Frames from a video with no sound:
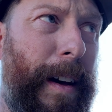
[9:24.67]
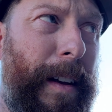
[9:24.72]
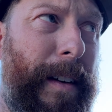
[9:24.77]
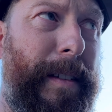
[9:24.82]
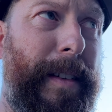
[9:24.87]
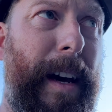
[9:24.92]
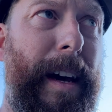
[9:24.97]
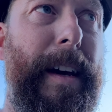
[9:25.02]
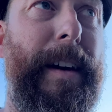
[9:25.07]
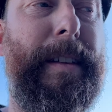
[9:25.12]

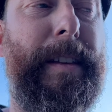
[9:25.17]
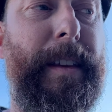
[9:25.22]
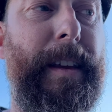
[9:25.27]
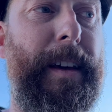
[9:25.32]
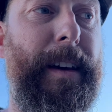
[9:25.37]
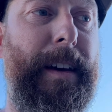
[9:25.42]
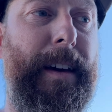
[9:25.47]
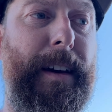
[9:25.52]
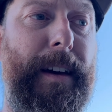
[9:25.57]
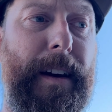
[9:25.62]
take
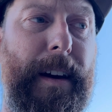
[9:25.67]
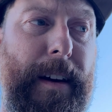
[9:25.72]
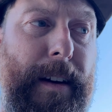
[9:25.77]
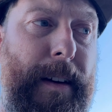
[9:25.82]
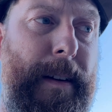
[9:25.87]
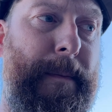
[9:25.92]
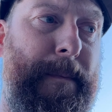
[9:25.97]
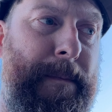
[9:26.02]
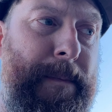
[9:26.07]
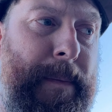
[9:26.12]
the
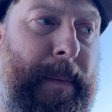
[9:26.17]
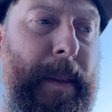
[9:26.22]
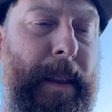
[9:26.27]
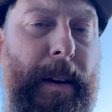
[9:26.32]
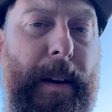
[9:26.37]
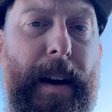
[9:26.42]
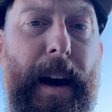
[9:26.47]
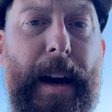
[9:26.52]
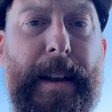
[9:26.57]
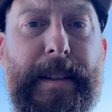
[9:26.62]

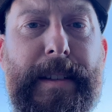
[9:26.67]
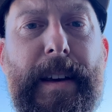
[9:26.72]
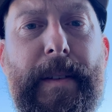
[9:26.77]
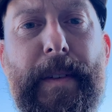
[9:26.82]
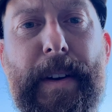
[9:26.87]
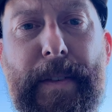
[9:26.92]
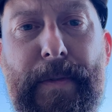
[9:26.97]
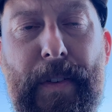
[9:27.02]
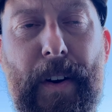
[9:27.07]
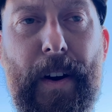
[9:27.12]

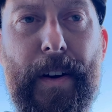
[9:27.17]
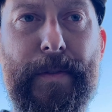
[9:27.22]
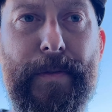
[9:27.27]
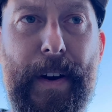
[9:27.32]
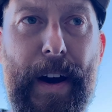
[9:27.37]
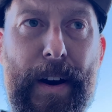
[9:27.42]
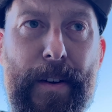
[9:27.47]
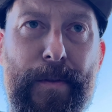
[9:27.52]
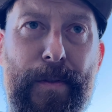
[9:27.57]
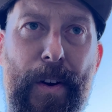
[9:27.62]
N75
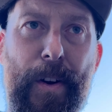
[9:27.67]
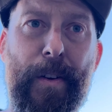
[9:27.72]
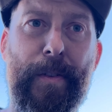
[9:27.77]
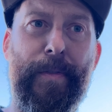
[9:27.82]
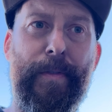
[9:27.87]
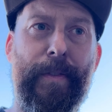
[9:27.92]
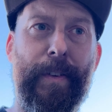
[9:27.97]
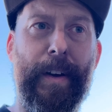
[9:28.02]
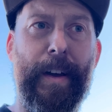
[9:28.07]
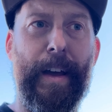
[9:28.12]
valve
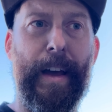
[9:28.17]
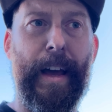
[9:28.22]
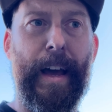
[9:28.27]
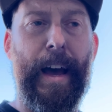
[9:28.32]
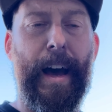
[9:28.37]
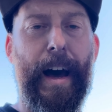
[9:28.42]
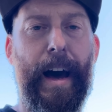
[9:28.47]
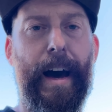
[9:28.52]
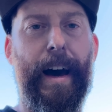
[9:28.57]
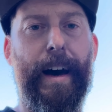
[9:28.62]
off
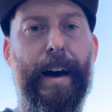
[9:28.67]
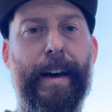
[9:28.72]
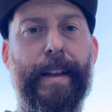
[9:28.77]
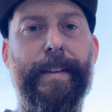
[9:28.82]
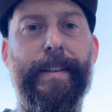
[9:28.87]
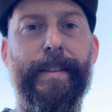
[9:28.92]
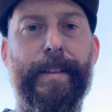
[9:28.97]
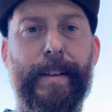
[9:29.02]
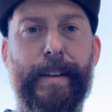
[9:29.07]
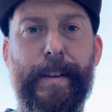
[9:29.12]

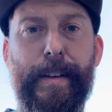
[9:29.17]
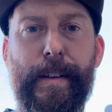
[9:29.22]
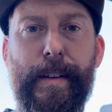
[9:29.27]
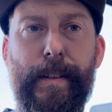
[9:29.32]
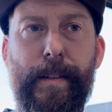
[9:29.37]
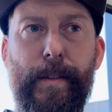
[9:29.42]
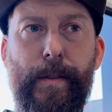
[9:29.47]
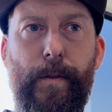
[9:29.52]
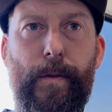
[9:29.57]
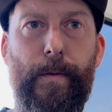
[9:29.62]
and
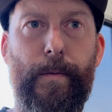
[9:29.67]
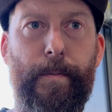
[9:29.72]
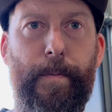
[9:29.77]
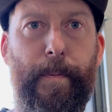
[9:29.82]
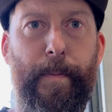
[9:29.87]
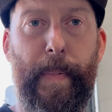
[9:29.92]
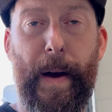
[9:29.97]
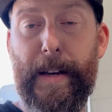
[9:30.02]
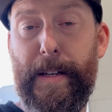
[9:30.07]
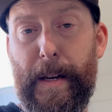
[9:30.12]

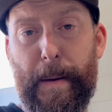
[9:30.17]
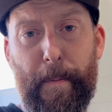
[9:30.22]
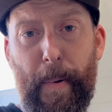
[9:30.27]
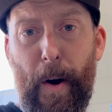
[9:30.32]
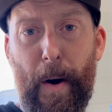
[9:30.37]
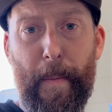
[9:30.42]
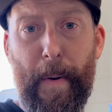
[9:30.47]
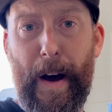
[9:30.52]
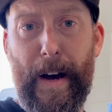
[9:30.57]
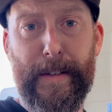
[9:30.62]
basically
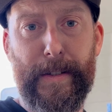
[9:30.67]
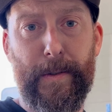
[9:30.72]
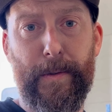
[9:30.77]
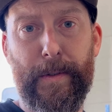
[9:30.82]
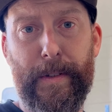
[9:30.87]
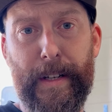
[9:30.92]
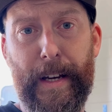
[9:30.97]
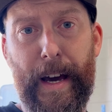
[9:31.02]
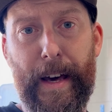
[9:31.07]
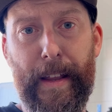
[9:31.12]
bypass it
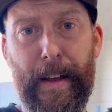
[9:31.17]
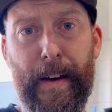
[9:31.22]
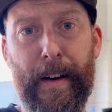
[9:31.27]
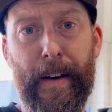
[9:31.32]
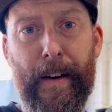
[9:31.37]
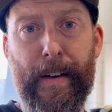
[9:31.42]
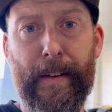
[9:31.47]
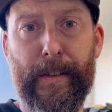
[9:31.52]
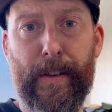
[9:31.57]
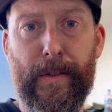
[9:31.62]
altogether.
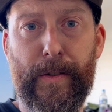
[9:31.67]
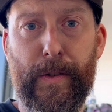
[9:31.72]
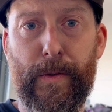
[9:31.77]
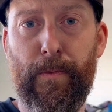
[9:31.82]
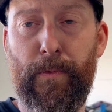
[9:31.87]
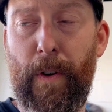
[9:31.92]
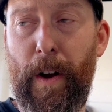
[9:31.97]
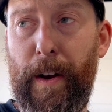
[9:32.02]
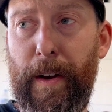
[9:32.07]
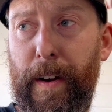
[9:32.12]
So just
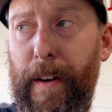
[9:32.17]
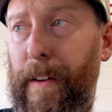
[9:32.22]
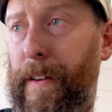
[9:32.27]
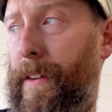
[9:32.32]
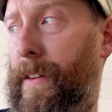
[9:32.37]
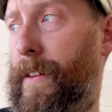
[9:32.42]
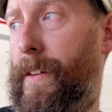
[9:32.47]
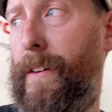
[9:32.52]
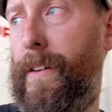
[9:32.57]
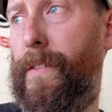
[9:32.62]
run
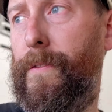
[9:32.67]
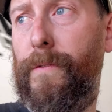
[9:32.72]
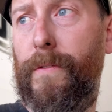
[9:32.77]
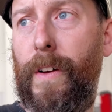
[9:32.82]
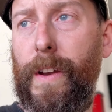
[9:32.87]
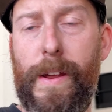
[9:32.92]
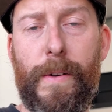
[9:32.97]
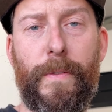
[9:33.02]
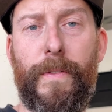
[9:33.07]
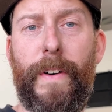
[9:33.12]

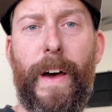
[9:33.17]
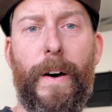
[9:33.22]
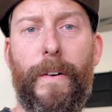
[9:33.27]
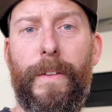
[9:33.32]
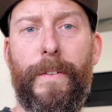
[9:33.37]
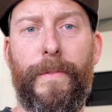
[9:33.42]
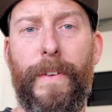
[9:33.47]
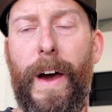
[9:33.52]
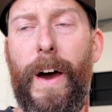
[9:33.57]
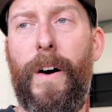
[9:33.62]
it without
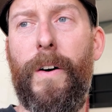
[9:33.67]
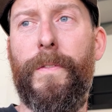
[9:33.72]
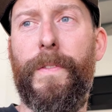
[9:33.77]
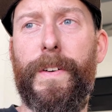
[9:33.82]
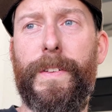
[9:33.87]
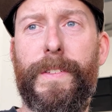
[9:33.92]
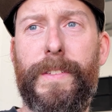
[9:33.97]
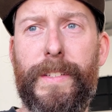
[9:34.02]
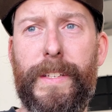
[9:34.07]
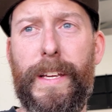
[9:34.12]
the valve
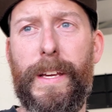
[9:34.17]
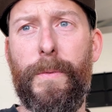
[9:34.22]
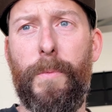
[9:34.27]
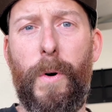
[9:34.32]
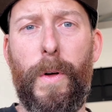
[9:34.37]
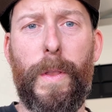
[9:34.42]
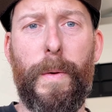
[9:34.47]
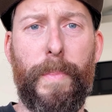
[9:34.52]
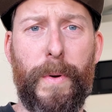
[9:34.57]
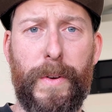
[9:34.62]
and see
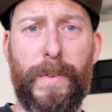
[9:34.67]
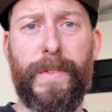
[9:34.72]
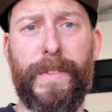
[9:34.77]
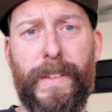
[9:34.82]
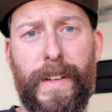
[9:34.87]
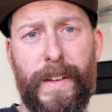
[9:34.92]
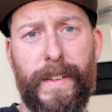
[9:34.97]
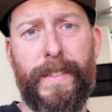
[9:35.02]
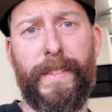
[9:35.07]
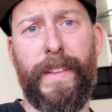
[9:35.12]
what the boost
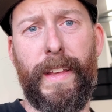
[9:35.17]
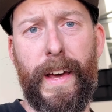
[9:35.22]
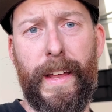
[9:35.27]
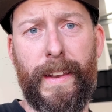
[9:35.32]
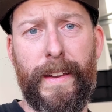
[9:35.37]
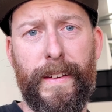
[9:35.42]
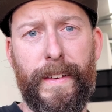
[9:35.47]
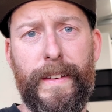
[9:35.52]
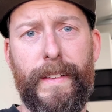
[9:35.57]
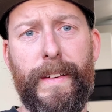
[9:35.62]
does then.
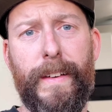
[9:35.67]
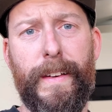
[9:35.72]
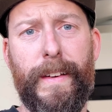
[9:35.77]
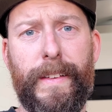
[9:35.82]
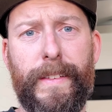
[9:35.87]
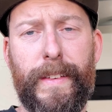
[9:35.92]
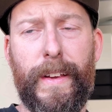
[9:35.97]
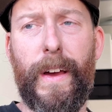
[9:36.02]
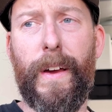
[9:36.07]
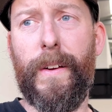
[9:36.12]

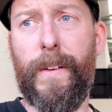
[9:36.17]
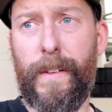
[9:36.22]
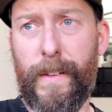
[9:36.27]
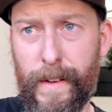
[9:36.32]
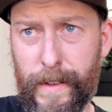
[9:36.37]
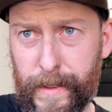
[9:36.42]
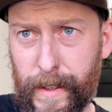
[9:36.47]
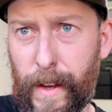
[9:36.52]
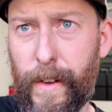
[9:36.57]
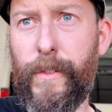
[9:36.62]
So
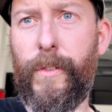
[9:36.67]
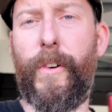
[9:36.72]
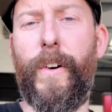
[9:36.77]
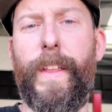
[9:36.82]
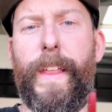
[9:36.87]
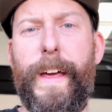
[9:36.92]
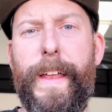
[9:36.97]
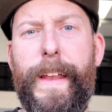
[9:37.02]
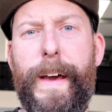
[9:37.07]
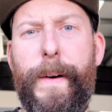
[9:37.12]
let's go and try
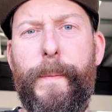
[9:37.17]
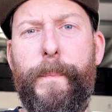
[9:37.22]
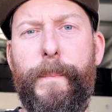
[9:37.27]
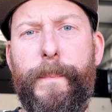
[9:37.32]
that now.